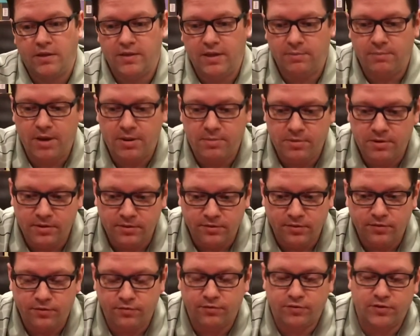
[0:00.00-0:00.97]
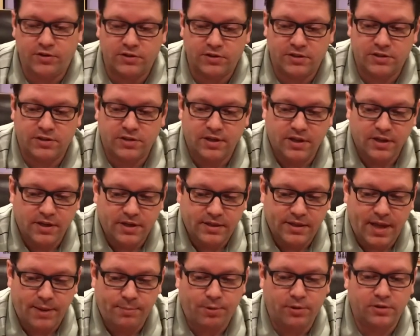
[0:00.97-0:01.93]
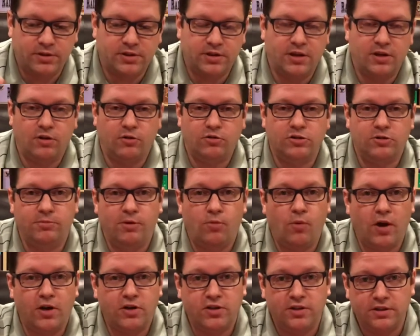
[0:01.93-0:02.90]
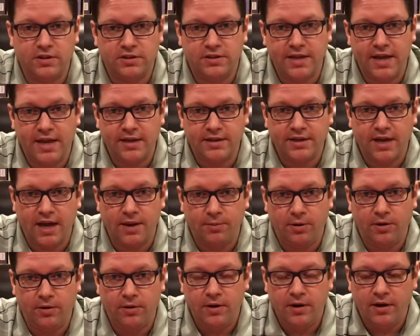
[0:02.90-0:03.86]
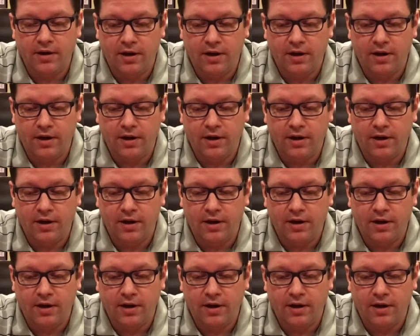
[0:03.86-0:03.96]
Then maybe, for instance, that person can also be watching the sand timer